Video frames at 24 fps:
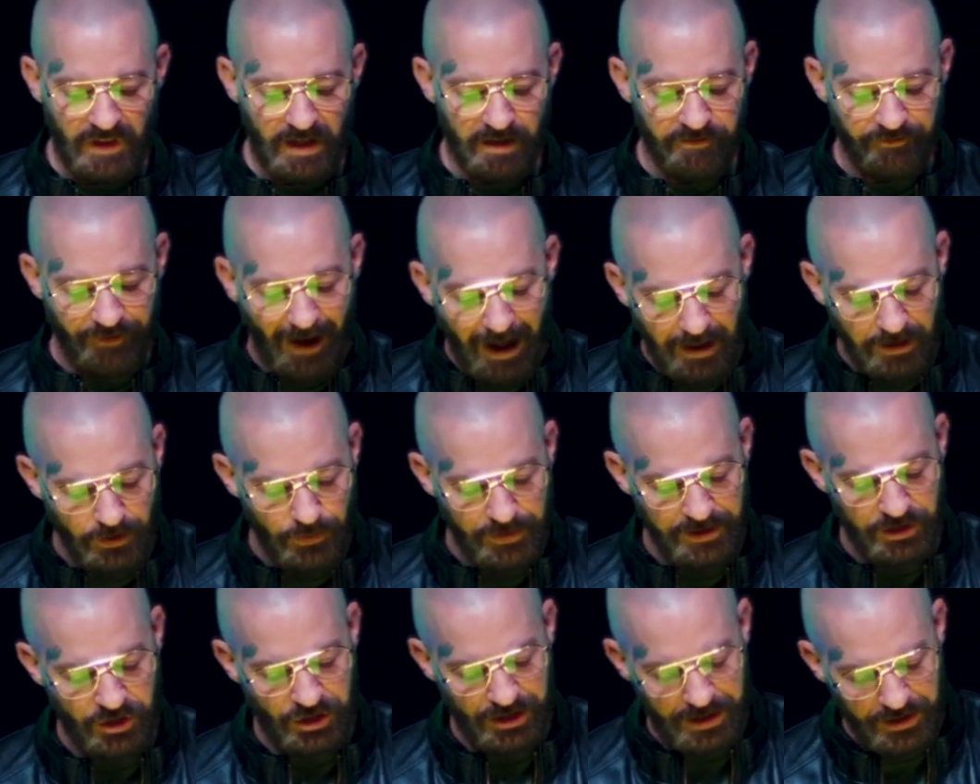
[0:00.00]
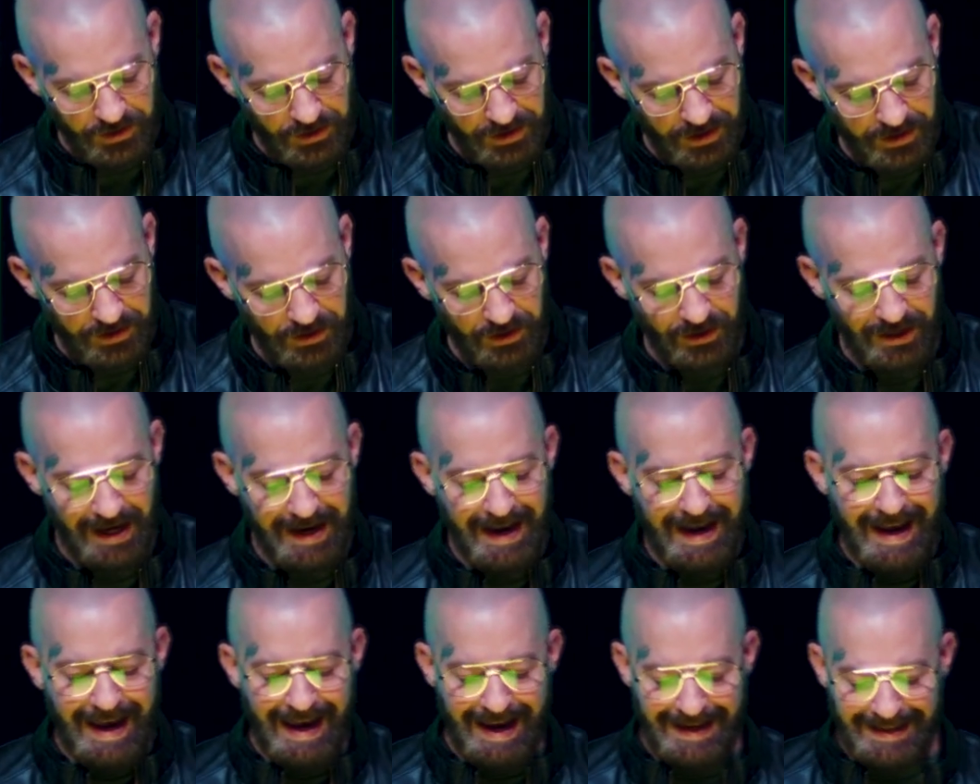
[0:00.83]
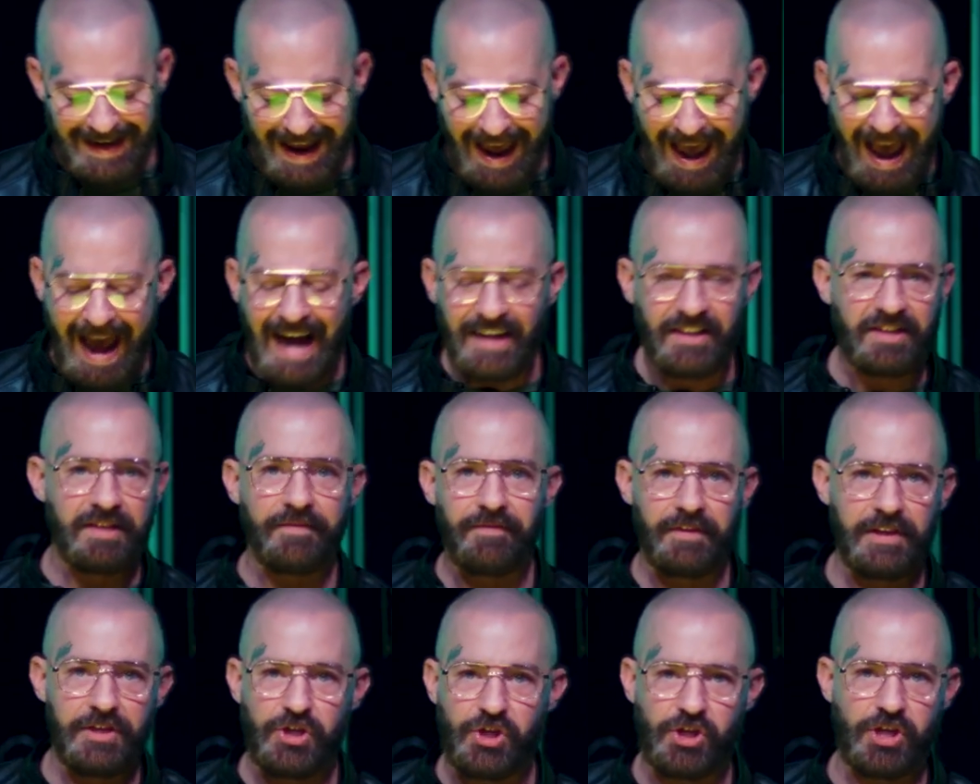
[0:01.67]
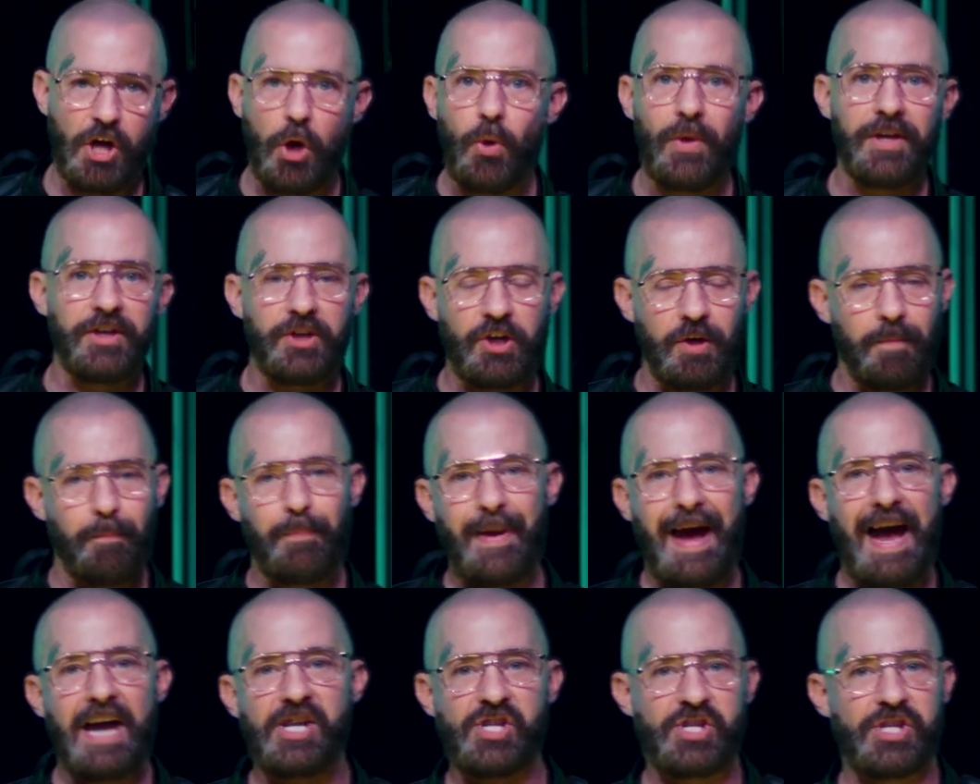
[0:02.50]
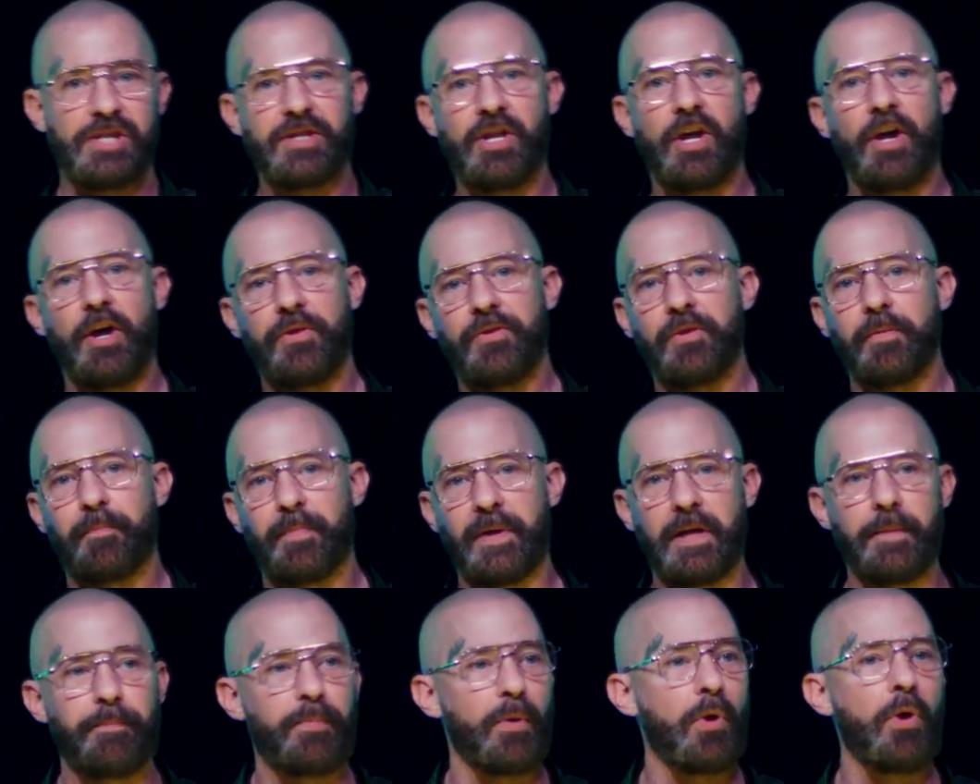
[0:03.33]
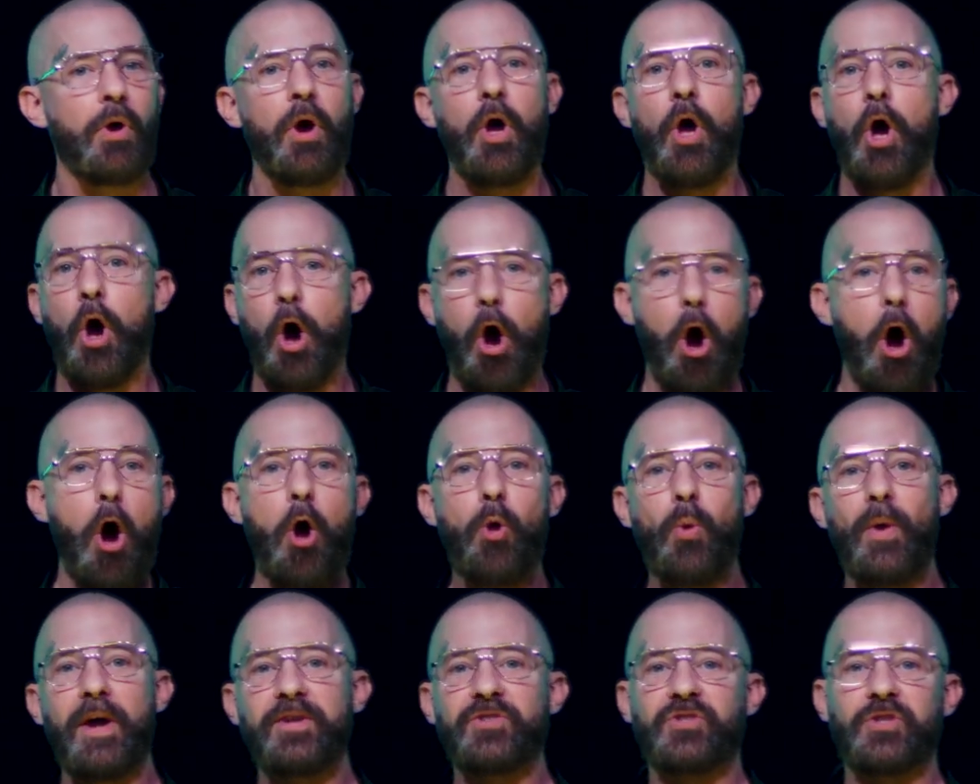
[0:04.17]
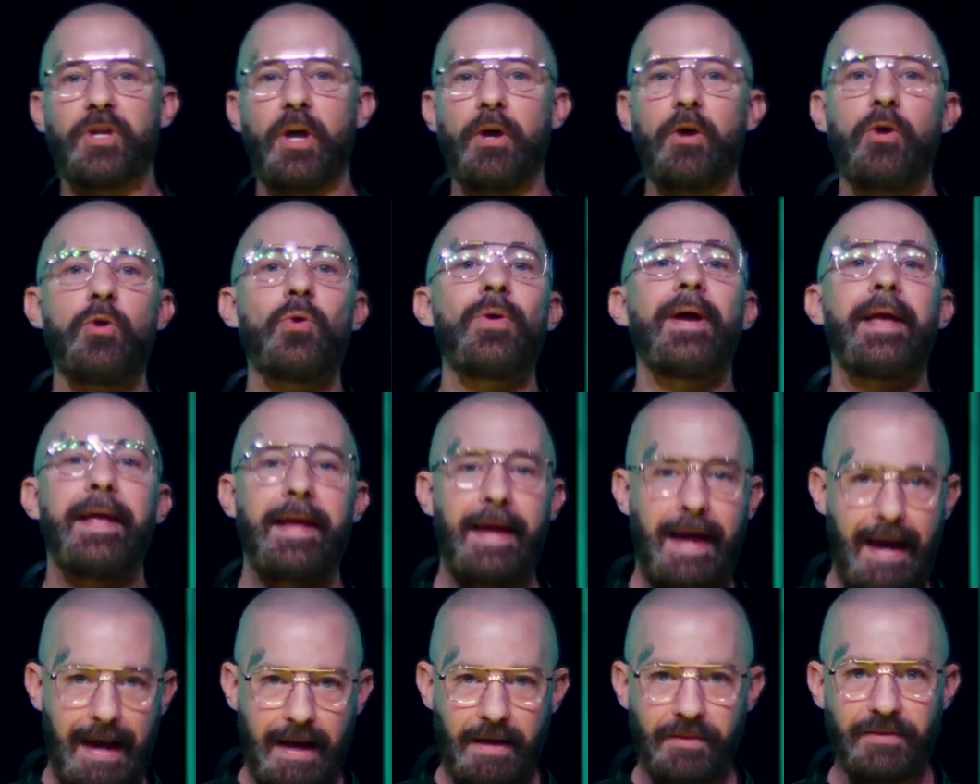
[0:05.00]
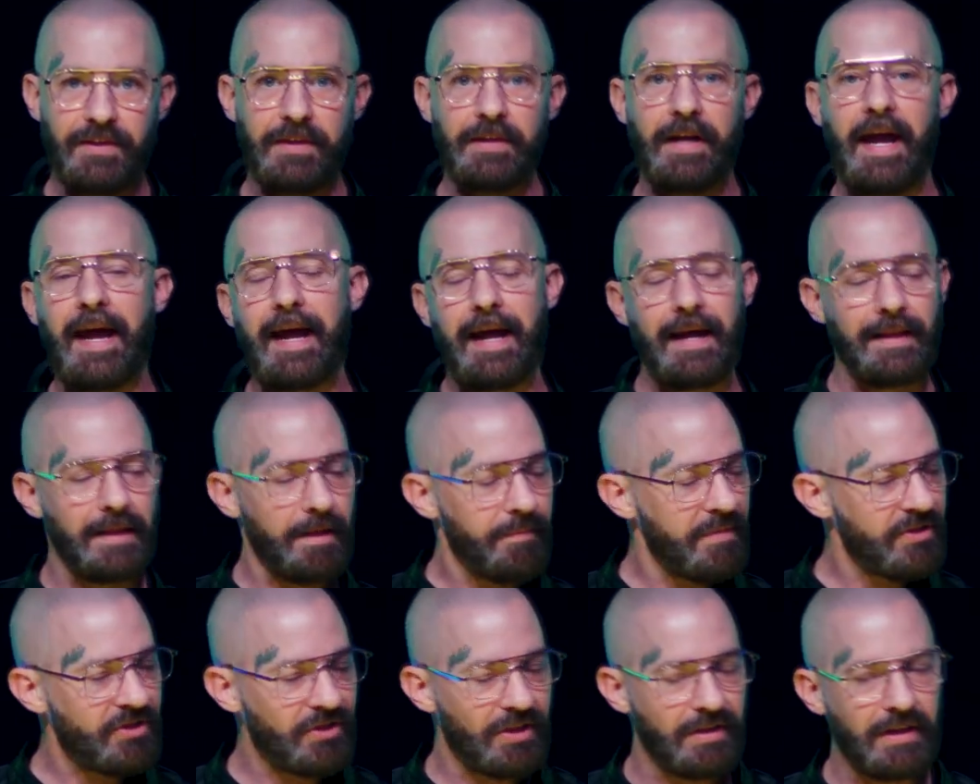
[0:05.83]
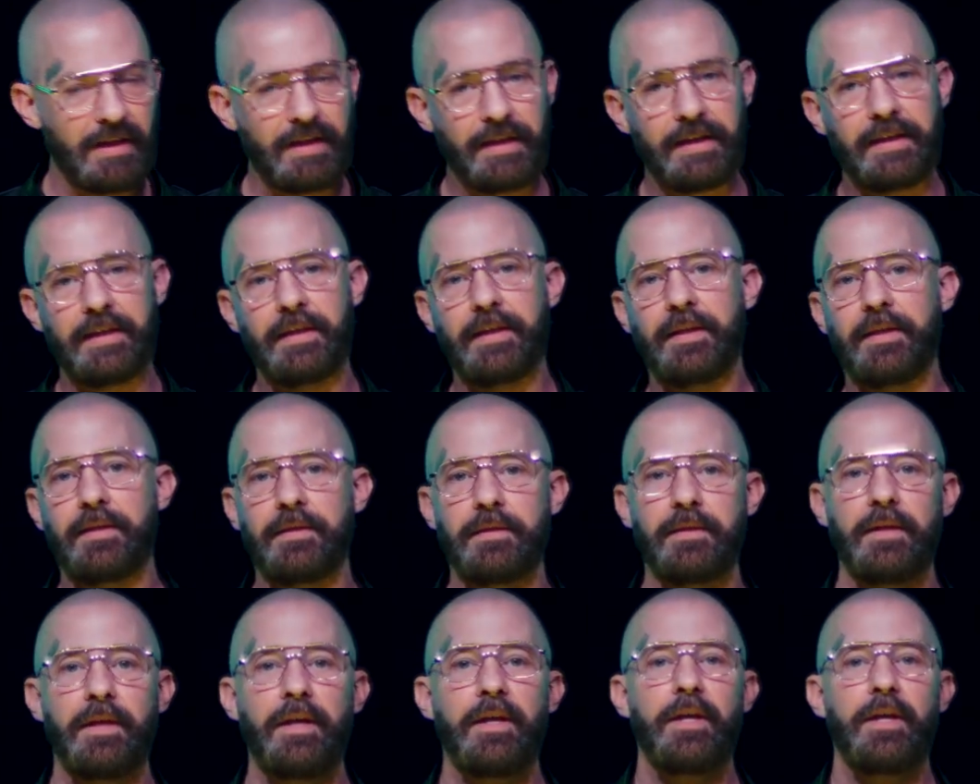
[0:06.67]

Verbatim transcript: following Jesus and actively showing compassion to other people always go hand in hand. Let me say that again.